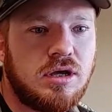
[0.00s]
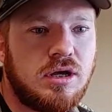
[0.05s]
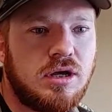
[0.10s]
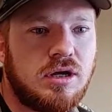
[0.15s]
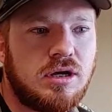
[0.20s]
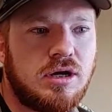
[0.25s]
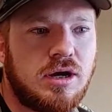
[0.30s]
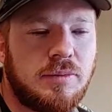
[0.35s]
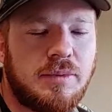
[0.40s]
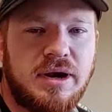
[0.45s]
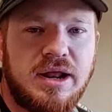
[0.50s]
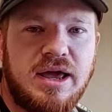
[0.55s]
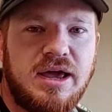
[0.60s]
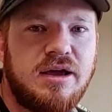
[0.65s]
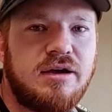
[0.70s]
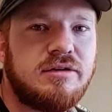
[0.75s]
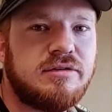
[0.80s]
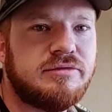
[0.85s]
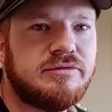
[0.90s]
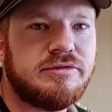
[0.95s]
I'm going to
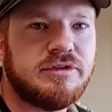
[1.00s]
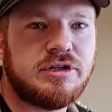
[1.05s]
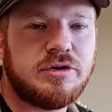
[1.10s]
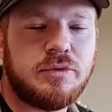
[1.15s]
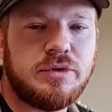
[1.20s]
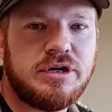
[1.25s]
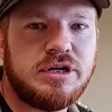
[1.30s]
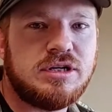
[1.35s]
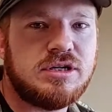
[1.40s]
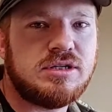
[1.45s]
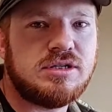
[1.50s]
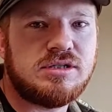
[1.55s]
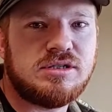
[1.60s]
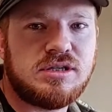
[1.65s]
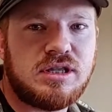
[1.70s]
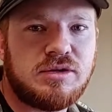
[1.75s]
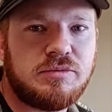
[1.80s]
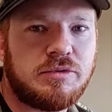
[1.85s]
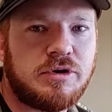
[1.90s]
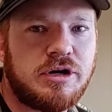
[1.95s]
have a
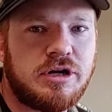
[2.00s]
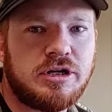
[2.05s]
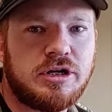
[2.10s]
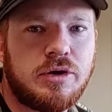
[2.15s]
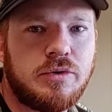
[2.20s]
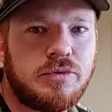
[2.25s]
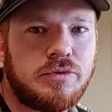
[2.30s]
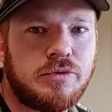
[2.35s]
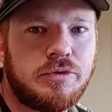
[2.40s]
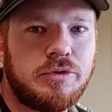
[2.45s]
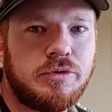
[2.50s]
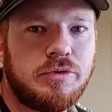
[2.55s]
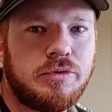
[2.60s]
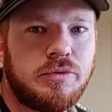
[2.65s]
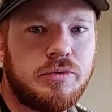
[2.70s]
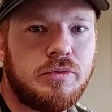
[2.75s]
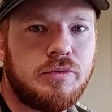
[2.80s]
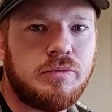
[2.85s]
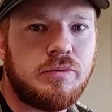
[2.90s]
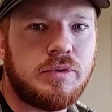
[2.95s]
quiz that we're going to go
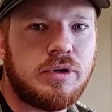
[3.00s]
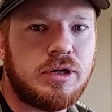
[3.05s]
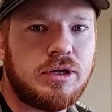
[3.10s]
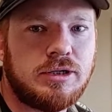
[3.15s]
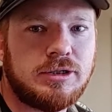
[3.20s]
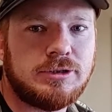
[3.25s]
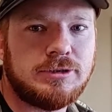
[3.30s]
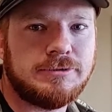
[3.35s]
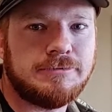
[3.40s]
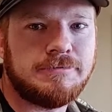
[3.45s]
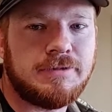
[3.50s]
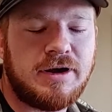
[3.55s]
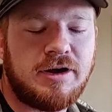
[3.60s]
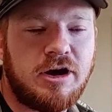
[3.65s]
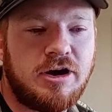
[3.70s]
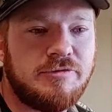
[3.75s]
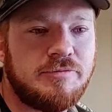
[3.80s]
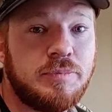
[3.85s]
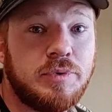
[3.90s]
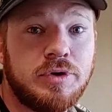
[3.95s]
through. I'll
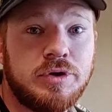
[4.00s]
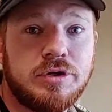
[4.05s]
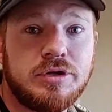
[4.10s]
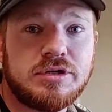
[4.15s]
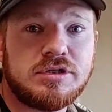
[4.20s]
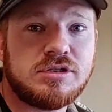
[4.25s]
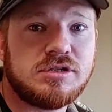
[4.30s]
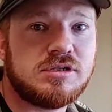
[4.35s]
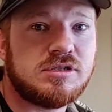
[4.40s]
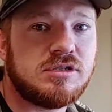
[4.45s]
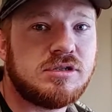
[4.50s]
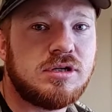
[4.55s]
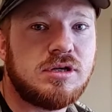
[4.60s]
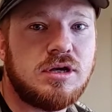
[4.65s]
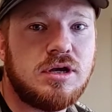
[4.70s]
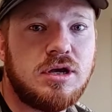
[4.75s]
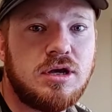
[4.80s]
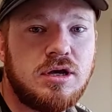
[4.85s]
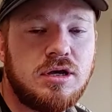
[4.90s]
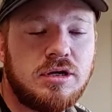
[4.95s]
have books.
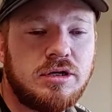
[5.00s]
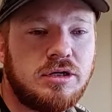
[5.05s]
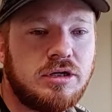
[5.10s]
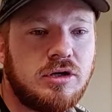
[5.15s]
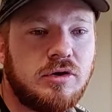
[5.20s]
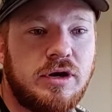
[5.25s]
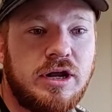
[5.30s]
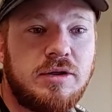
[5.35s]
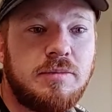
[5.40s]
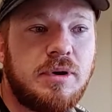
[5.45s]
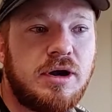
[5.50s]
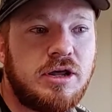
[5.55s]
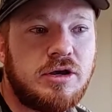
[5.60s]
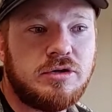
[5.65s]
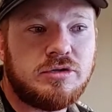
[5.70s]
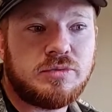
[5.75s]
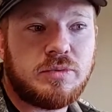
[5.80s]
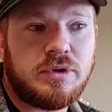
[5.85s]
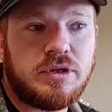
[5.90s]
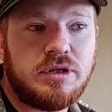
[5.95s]
You know, anybody
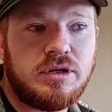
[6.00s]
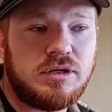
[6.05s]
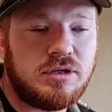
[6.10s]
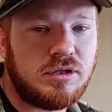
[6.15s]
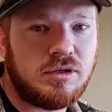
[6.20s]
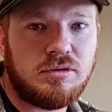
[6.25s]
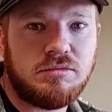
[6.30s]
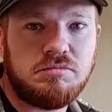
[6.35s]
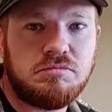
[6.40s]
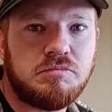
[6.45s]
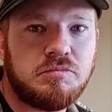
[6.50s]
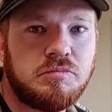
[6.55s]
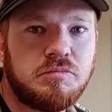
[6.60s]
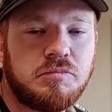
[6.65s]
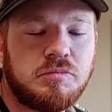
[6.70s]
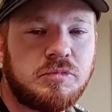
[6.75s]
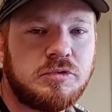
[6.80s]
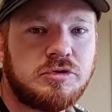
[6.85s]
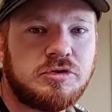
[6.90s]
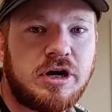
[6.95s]
who's willing to
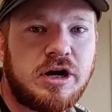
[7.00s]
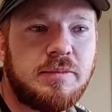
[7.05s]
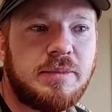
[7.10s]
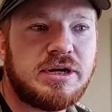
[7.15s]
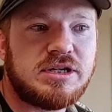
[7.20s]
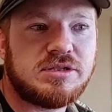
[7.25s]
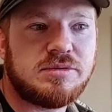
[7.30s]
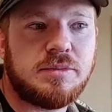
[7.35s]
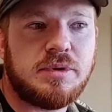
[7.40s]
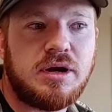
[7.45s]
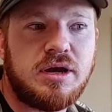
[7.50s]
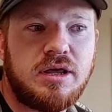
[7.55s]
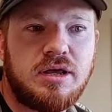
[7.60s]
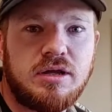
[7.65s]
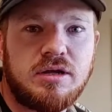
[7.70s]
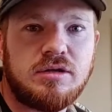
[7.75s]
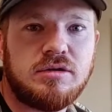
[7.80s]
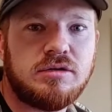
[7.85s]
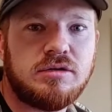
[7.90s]
try to make some money.